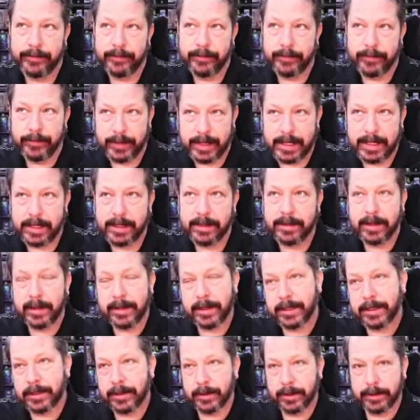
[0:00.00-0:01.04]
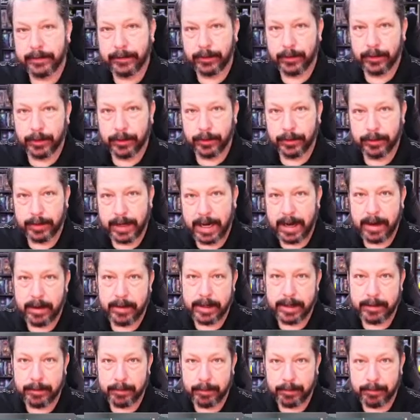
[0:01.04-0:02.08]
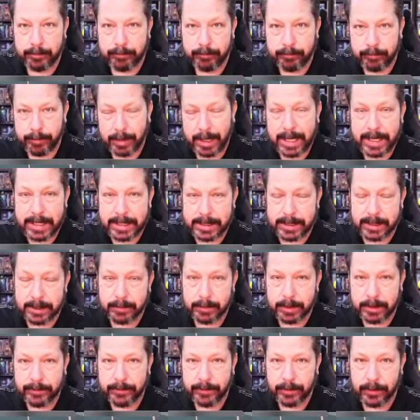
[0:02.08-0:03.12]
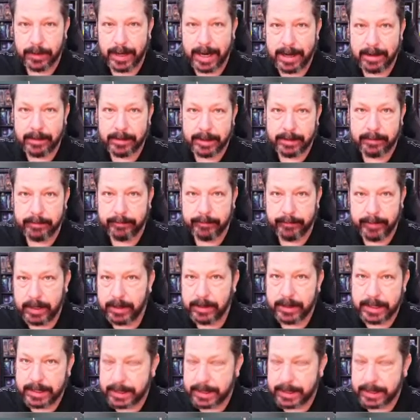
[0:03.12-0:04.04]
thing, not necessarily for ironing plastic, but for ironing various